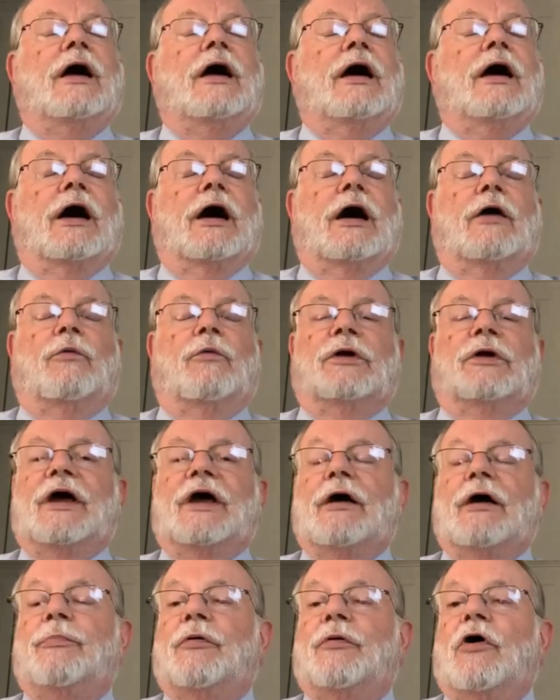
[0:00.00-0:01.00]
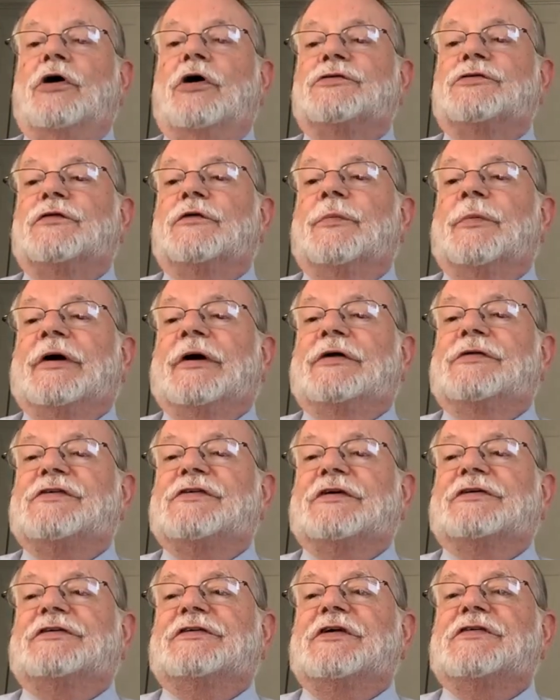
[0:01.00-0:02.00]
Uh, we'll now pause for about
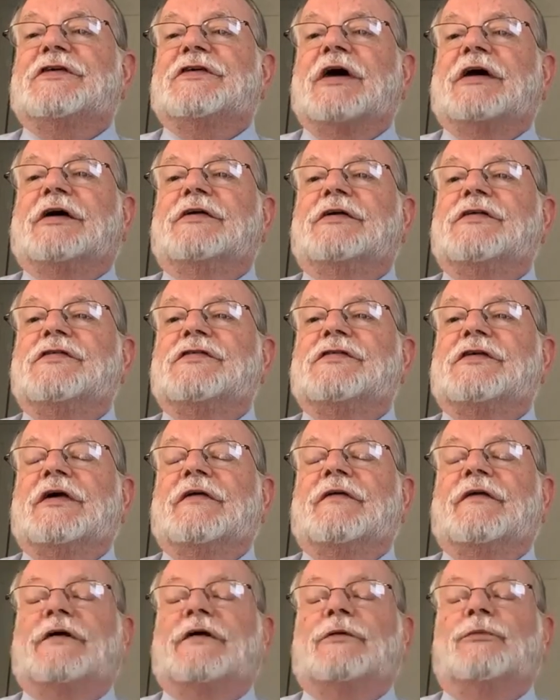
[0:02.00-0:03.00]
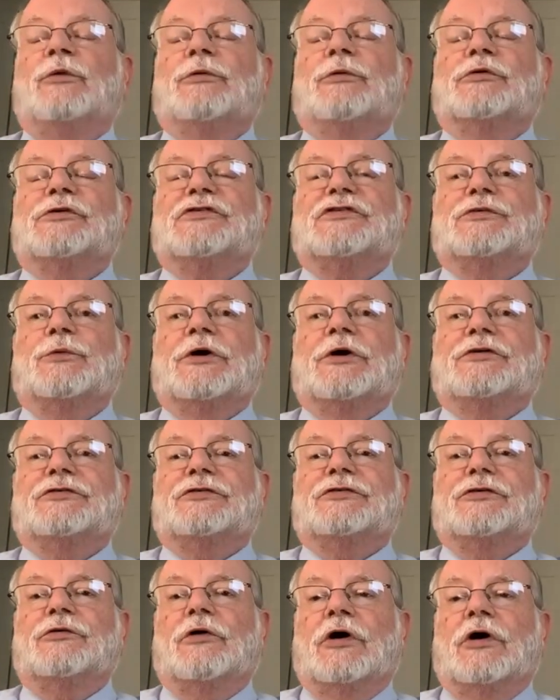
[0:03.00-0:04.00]
60 seconds and then we will switch
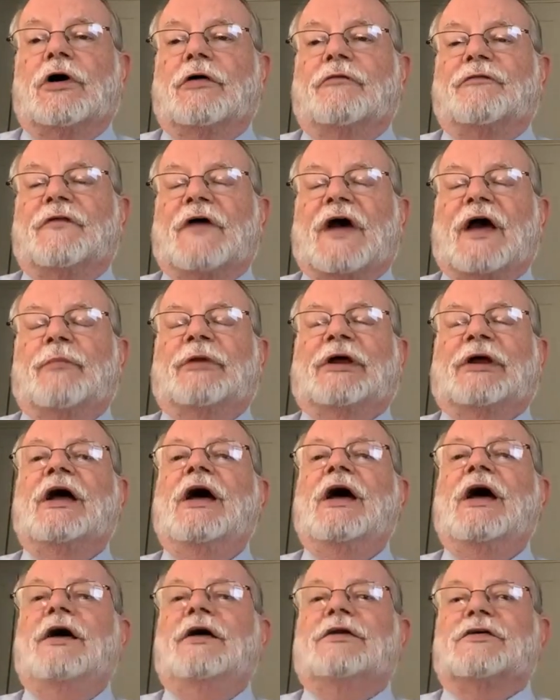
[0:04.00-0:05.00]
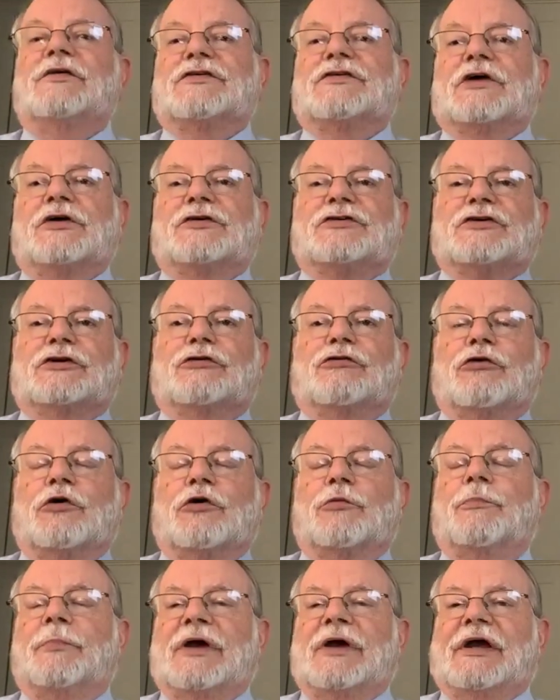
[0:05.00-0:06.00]
to our family discussion group
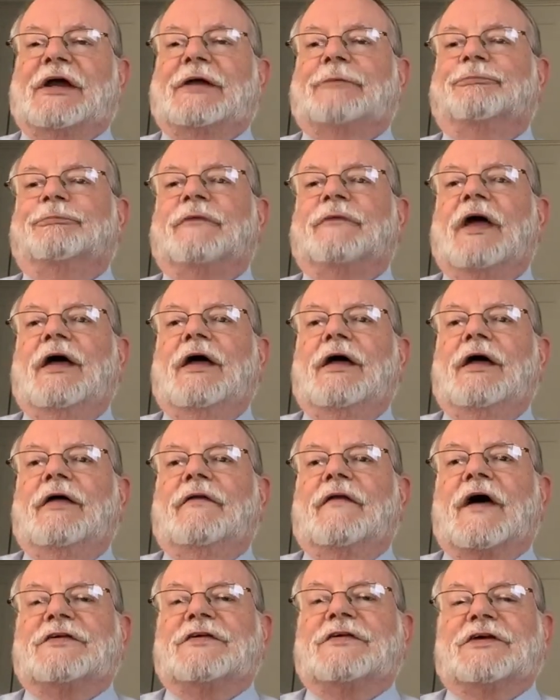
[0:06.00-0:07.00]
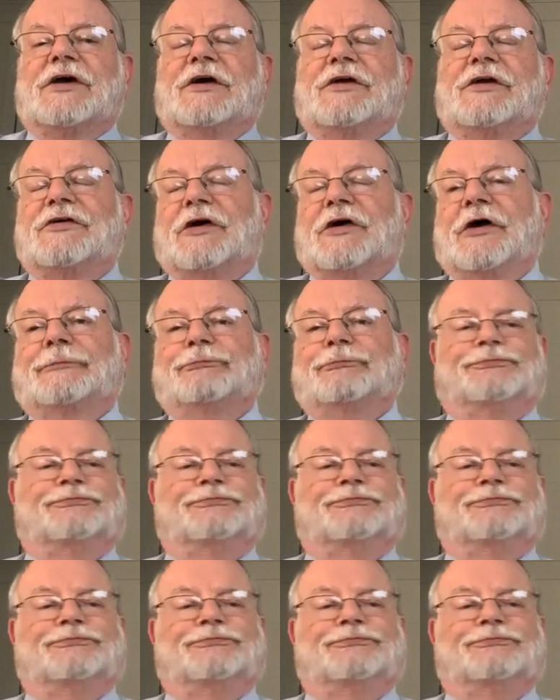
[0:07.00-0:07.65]
meeting. Thanks again, Terry.